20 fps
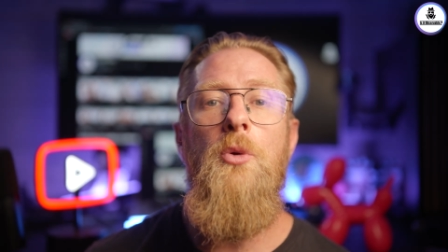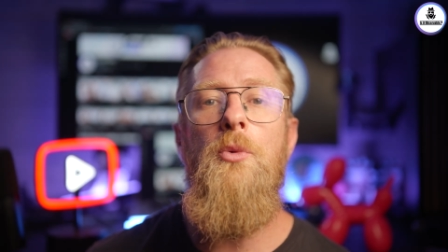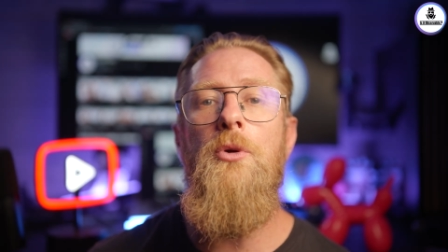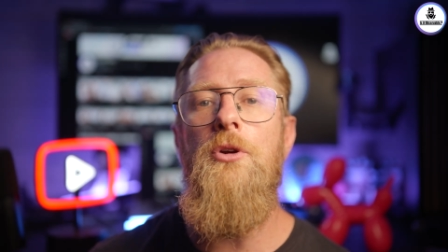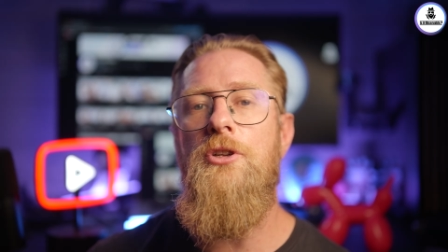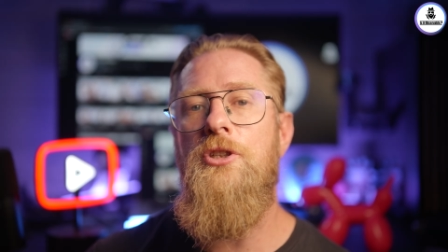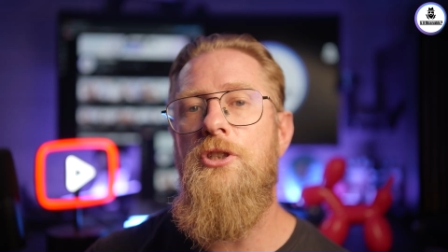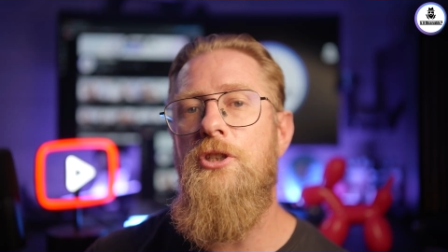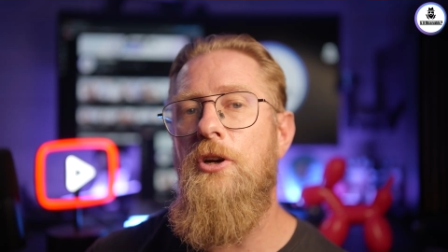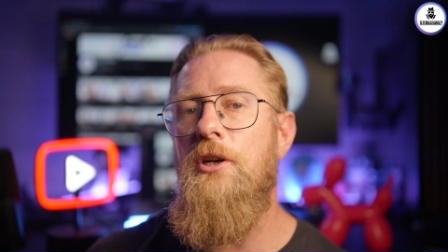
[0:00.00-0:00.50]
we
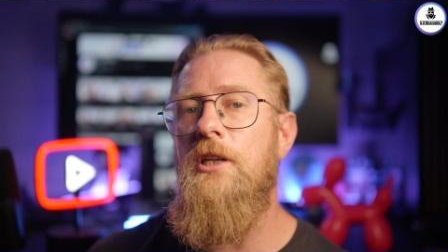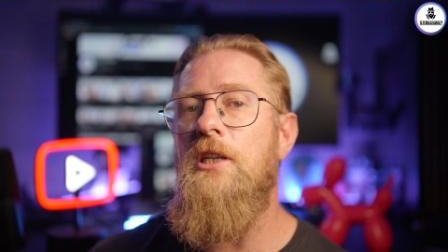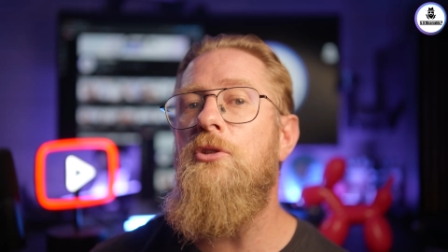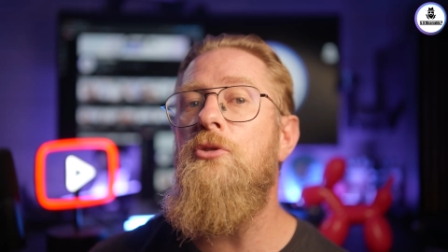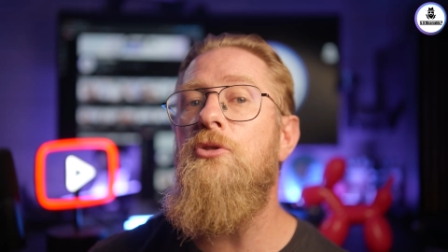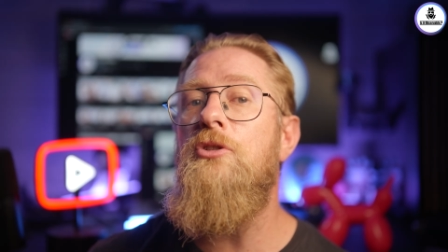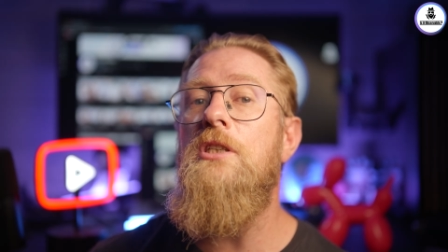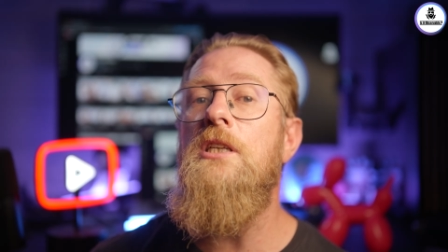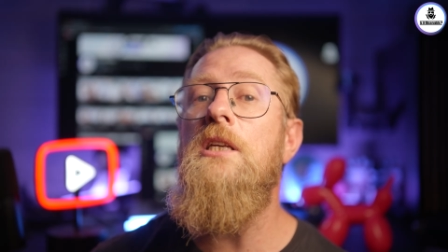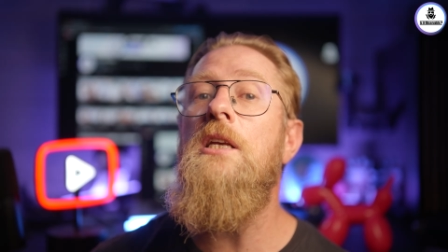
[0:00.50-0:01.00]
are starting
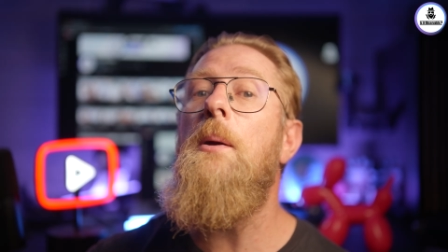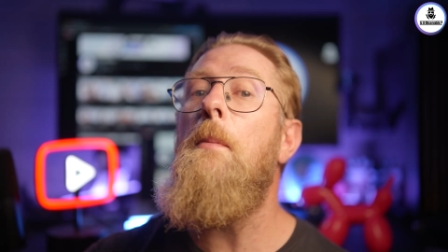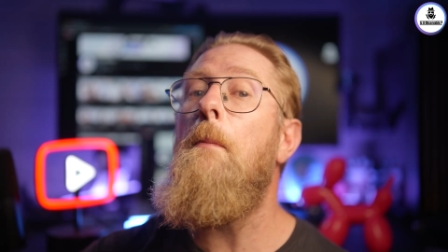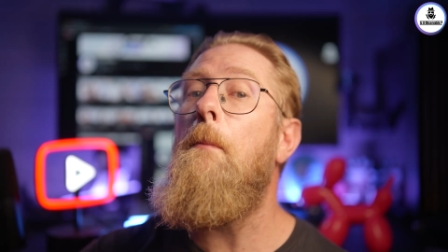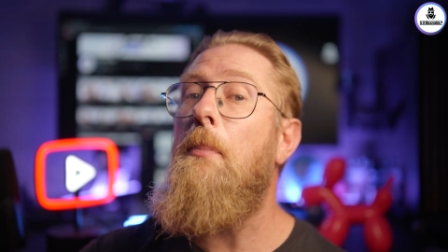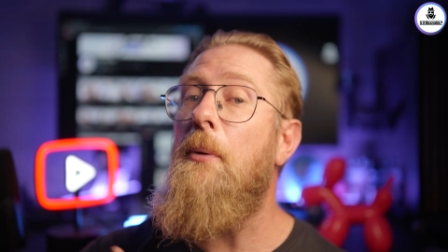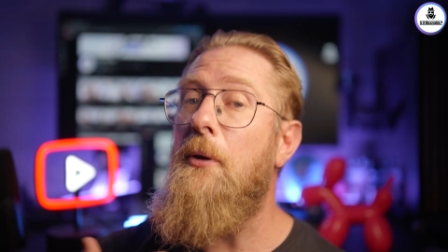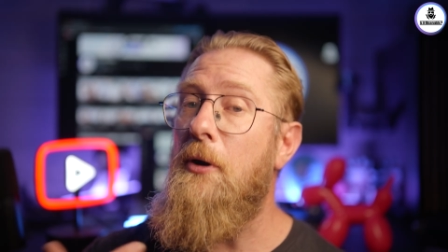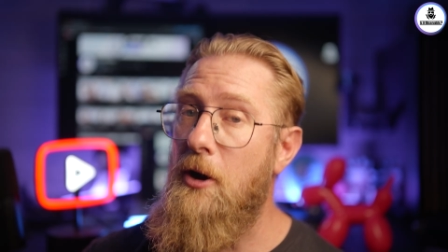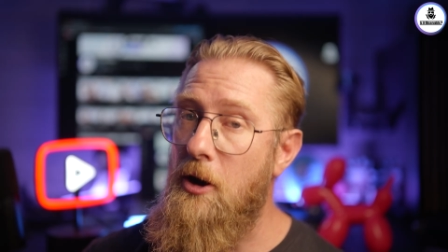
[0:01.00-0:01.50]
to see
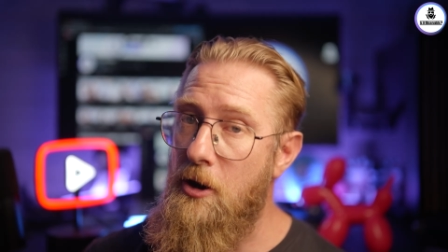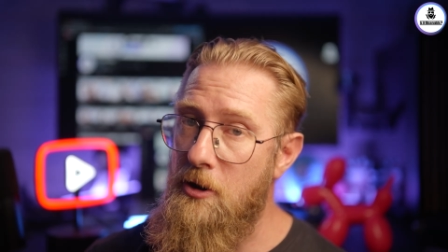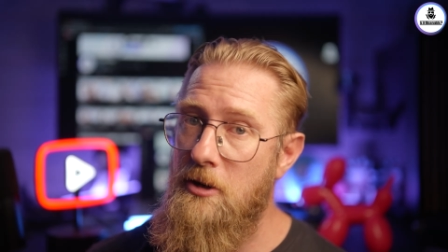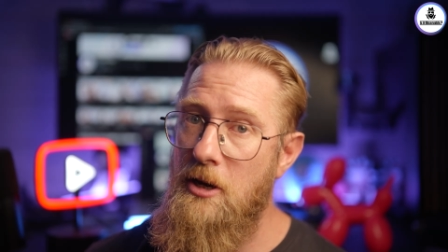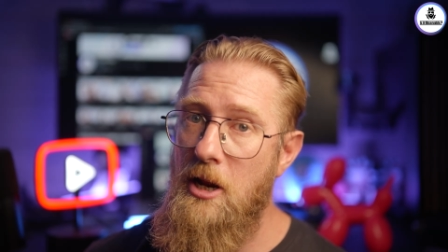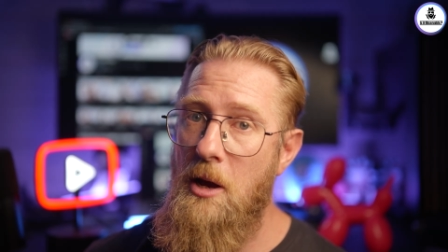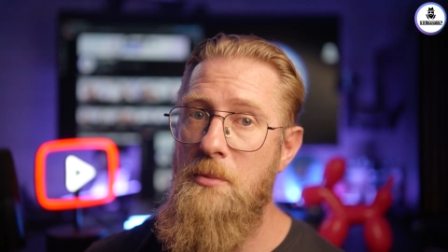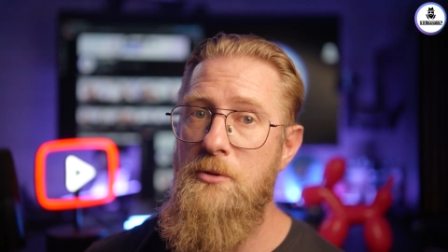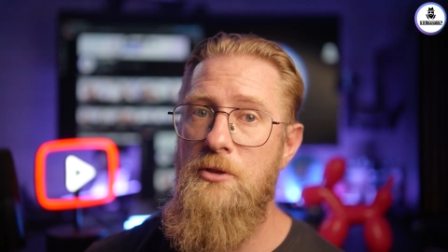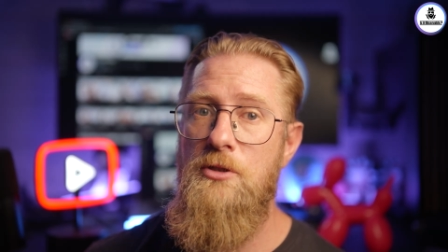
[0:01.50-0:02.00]
broad
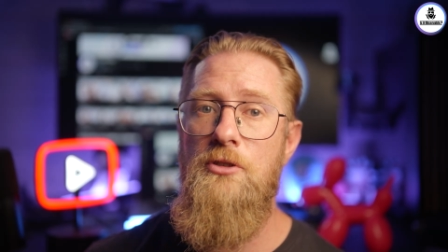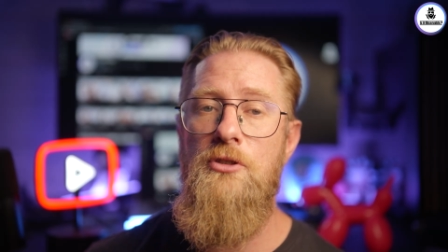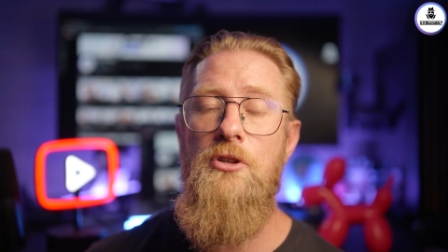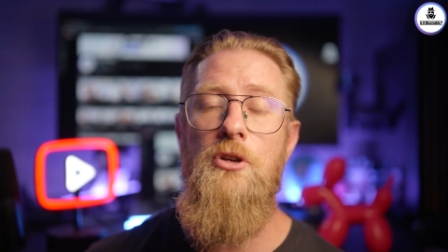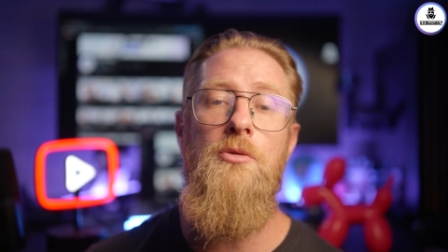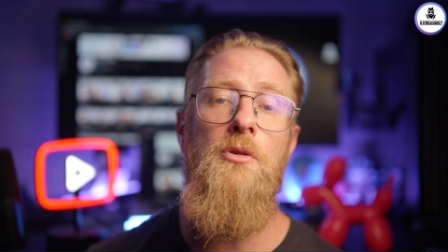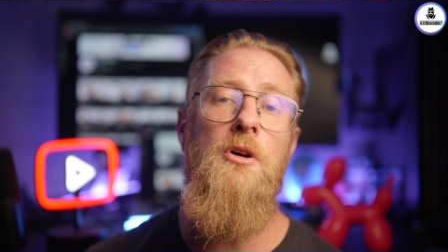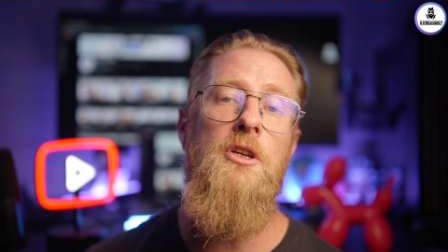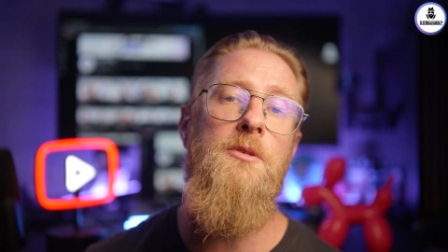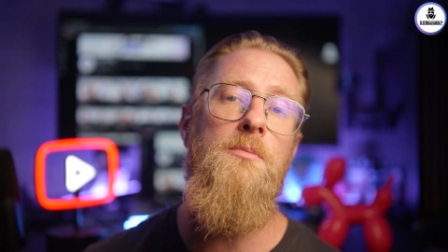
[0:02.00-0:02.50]
adoptions
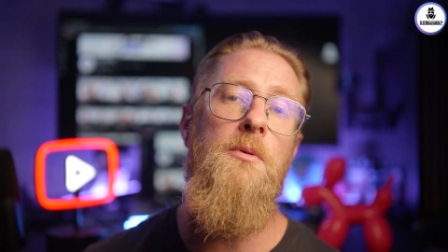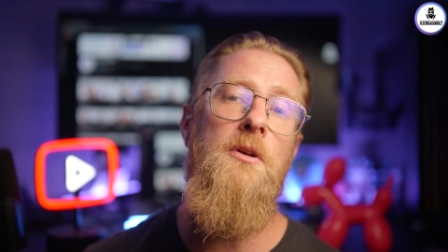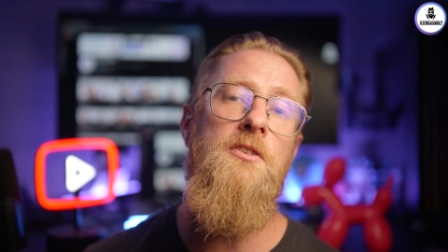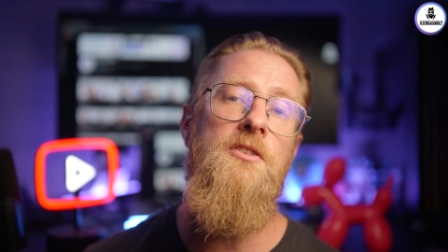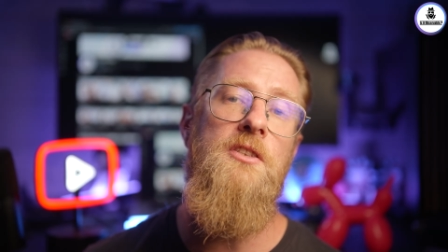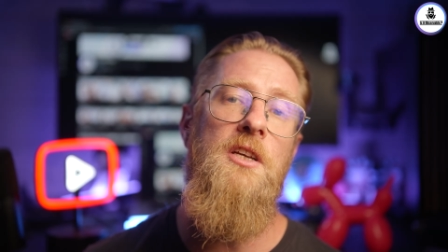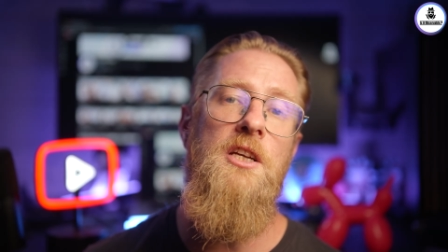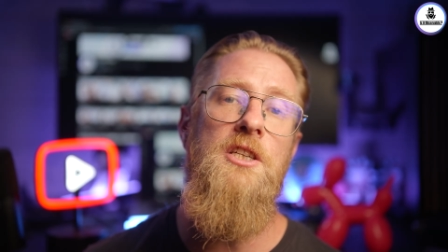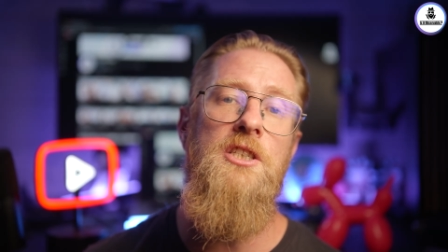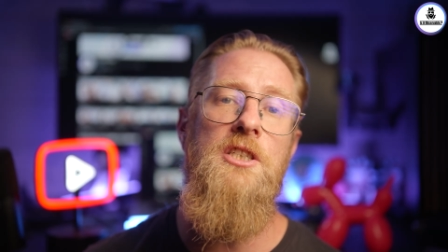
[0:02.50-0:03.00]
across
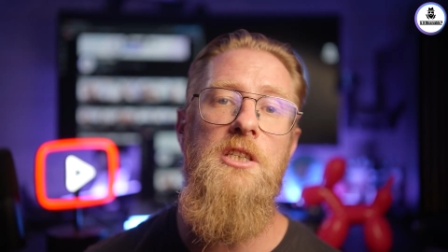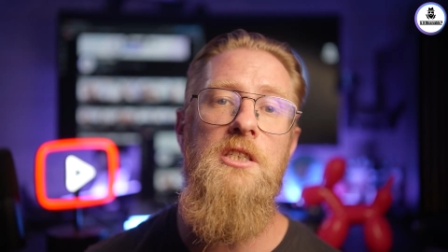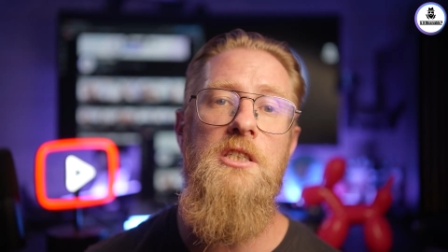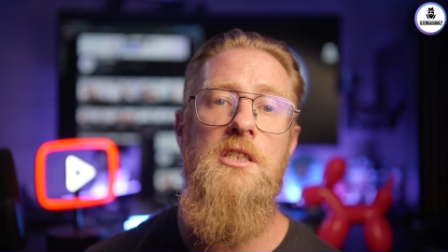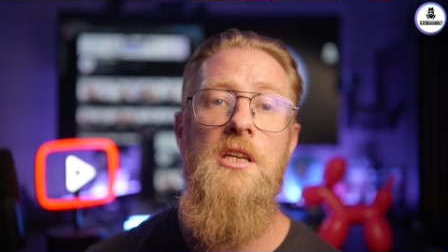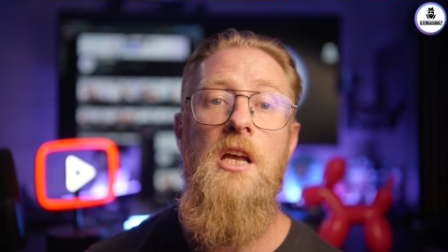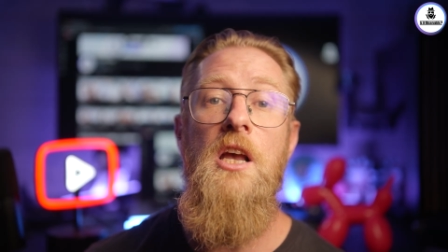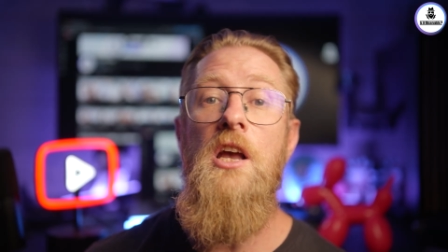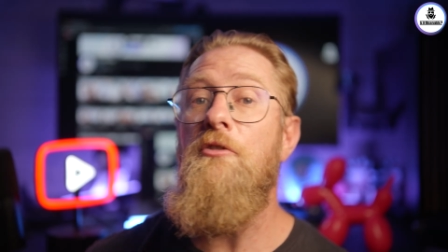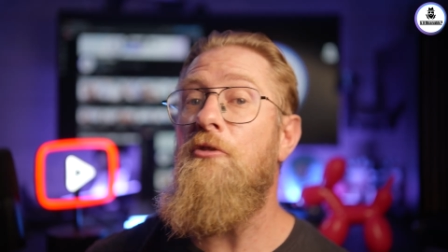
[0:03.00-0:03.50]
policy
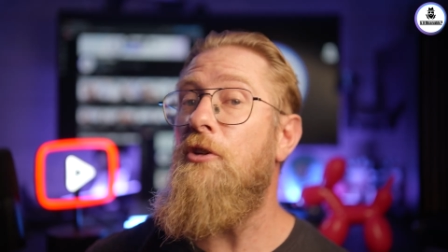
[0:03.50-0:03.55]
engines.